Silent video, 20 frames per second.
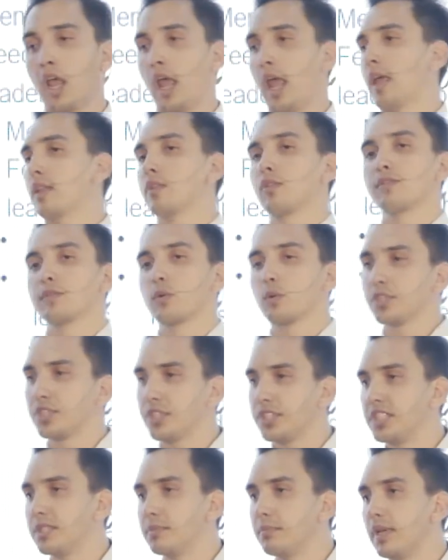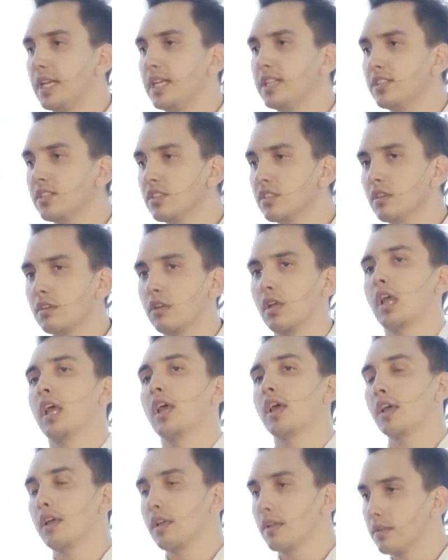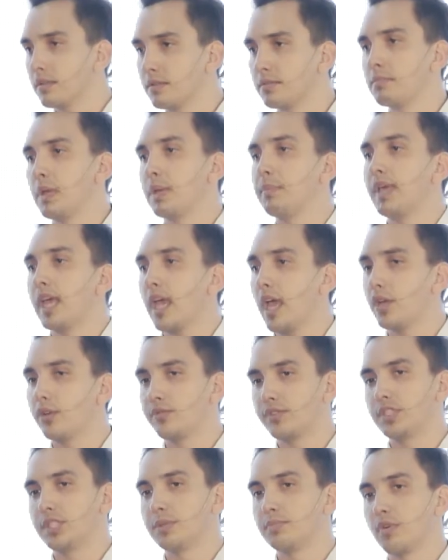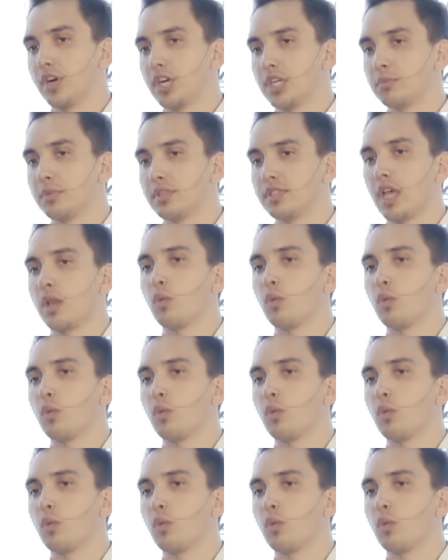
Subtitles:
and of course a team leader, and maybe head of the department.